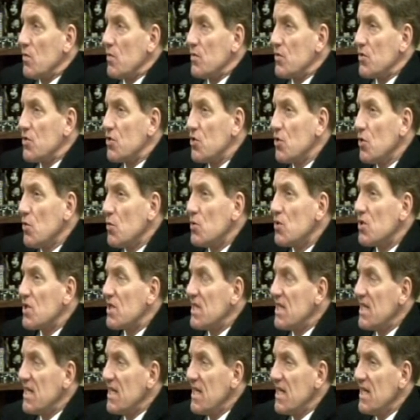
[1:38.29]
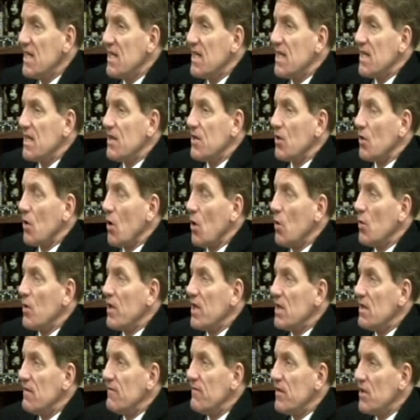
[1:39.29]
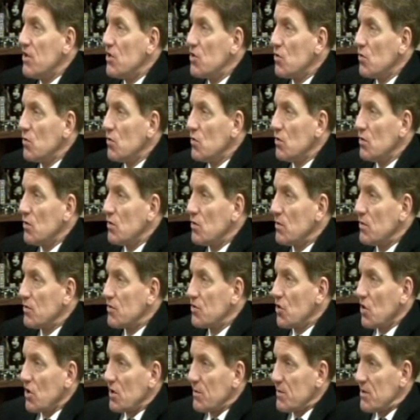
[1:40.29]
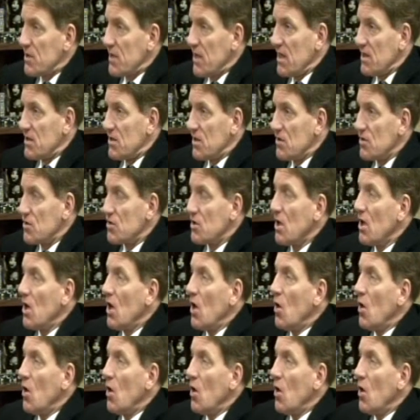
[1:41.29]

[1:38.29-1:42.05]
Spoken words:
students need in their own individual circumstances,